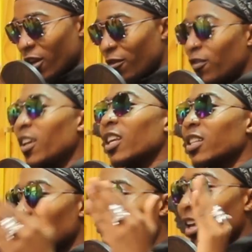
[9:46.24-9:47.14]
their
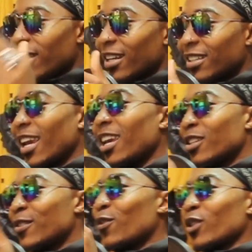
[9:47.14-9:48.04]
feelings, that
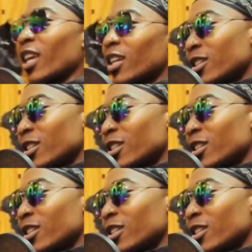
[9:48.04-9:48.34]
caters for their